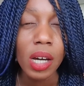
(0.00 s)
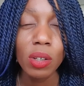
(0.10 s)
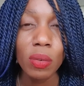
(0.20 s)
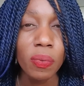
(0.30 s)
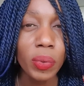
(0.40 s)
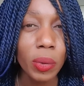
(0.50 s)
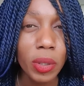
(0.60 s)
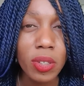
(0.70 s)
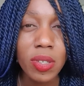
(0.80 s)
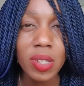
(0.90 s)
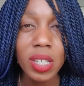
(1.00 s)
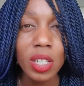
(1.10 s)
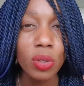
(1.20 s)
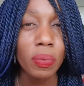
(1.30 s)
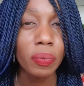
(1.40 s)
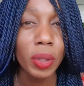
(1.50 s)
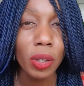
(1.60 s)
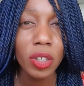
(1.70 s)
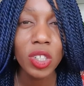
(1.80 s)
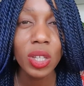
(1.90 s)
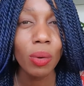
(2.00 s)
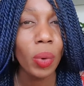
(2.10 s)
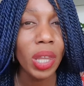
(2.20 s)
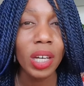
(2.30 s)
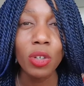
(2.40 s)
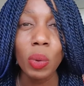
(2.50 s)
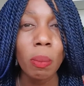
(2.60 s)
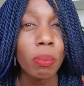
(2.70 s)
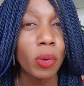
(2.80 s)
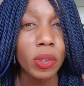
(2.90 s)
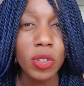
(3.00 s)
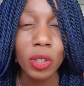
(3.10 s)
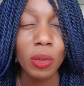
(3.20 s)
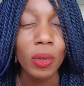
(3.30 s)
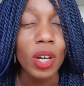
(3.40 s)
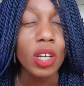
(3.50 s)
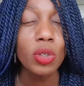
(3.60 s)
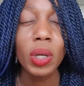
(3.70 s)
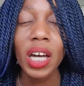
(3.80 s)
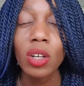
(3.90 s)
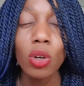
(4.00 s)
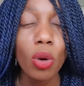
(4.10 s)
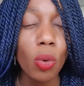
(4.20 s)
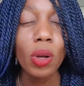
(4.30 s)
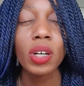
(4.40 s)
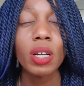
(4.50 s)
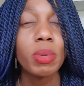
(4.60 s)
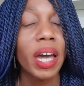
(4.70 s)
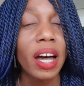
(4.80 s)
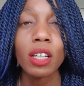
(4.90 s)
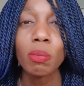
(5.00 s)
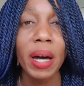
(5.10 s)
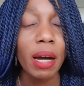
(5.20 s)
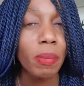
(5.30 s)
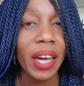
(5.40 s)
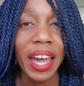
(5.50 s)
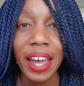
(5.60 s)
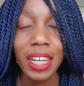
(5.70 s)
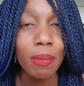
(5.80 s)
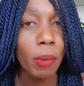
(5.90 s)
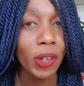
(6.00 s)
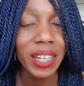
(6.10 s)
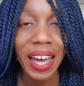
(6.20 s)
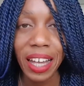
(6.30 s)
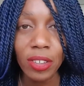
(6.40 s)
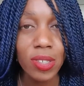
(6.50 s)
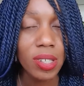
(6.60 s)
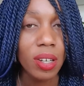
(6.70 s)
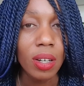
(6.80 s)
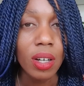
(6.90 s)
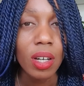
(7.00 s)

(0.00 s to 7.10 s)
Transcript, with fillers: I look forward to seeing you flourish in the way that you are born to. You can no longer be held back by anybody else